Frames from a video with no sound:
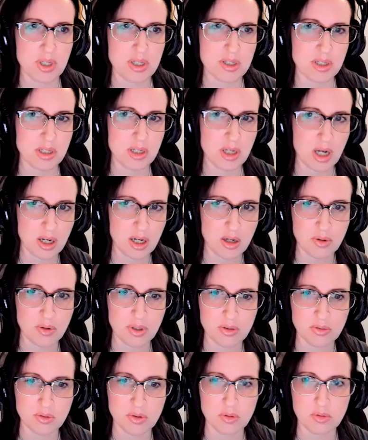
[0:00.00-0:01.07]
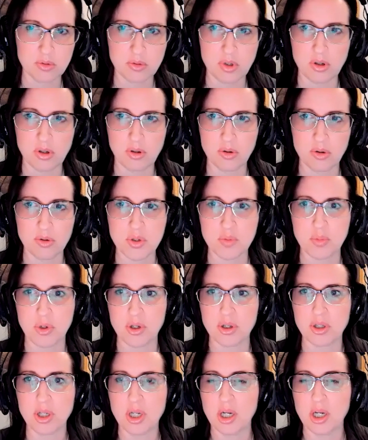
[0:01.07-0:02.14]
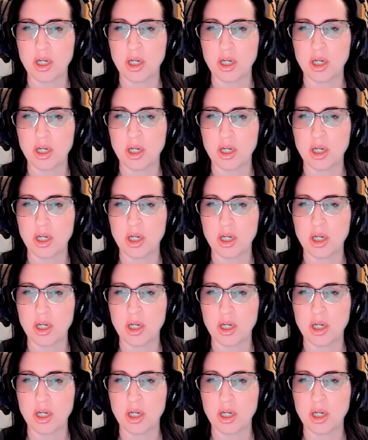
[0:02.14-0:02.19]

Is it not going through a growth spurt?